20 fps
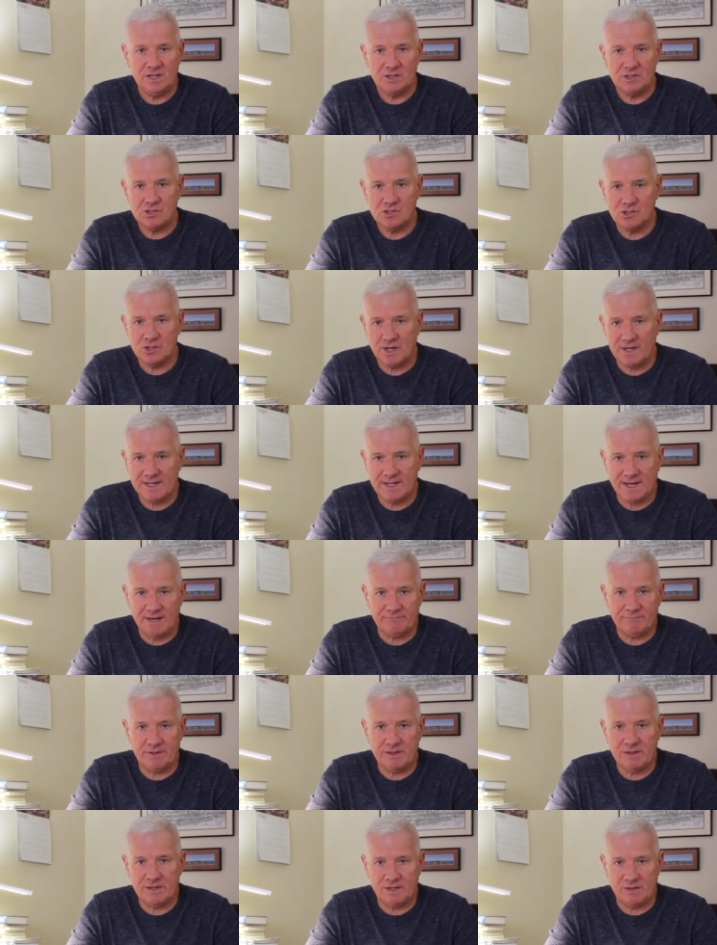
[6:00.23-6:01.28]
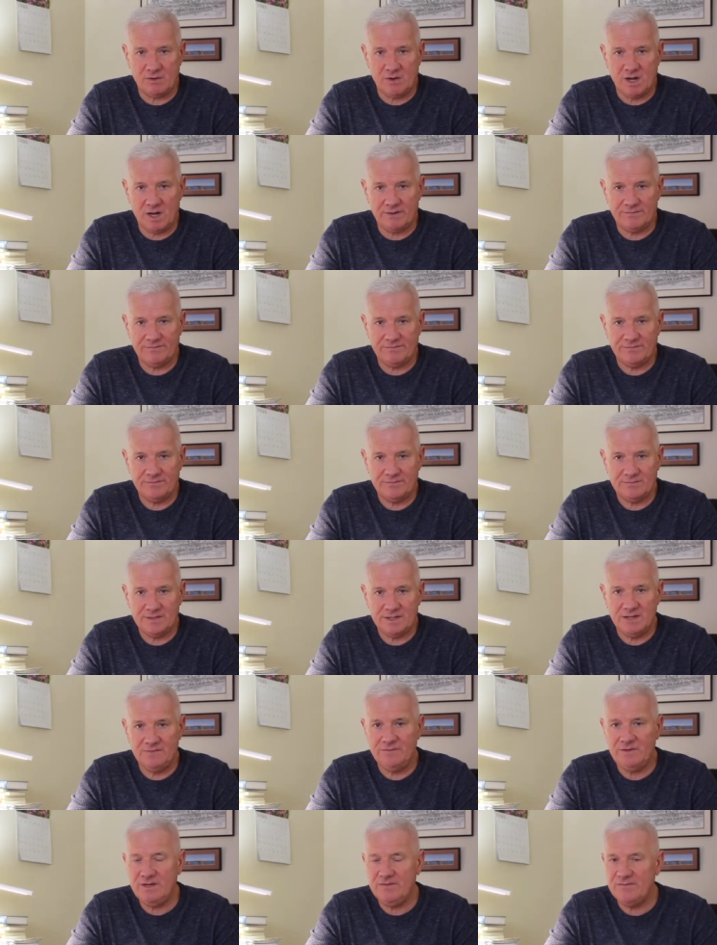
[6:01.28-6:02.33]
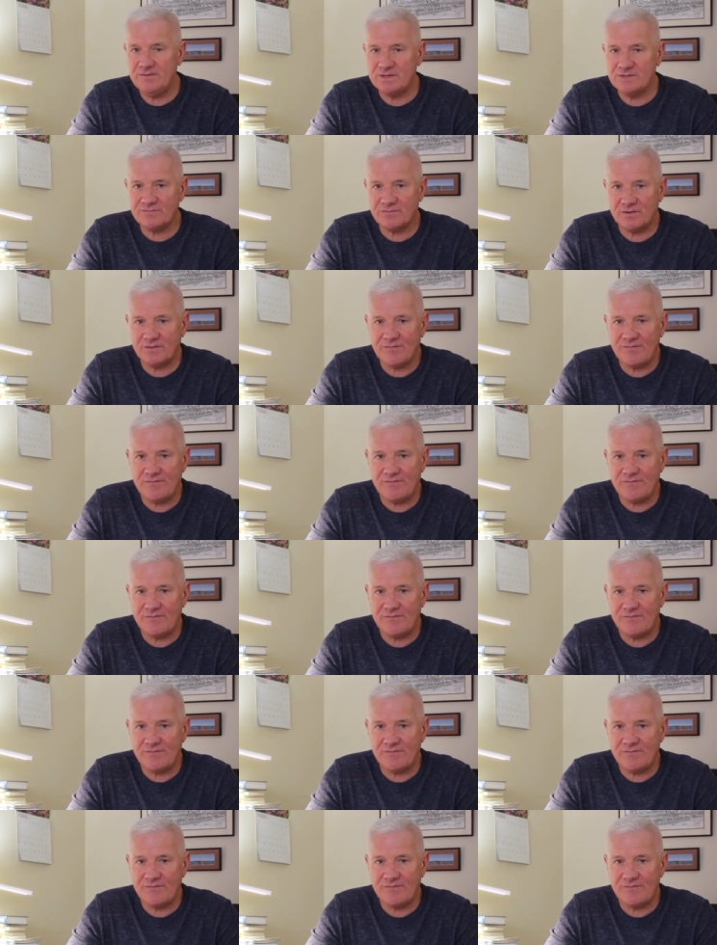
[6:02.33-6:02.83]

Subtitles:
shutting everything off, even if it's for